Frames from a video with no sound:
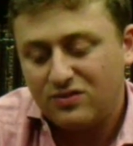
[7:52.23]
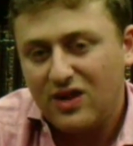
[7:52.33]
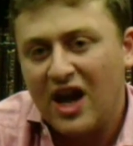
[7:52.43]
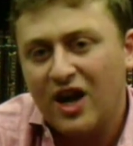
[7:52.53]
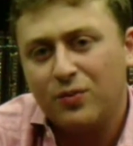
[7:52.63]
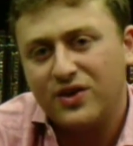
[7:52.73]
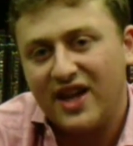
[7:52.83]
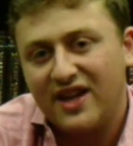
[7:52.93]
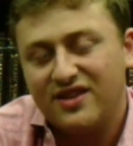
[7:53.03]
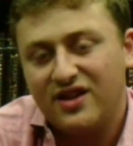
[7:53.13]
I don't
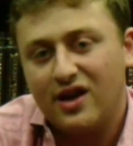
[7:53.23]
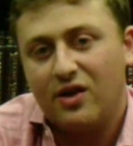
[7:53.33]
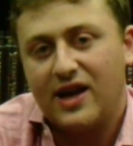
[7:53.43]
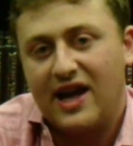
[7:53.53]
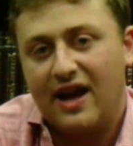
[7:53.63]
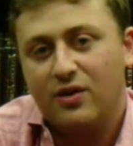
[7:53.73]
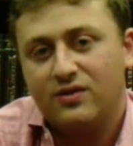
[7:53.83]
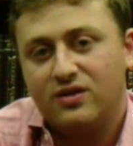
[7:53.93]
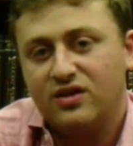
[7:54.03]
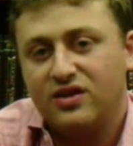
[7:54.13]
pretend to know how,
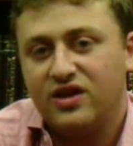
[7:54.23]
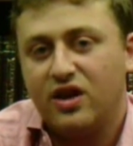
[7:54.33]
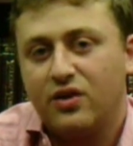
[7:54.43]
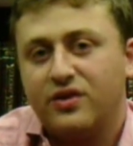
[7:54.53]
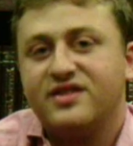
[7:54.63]
the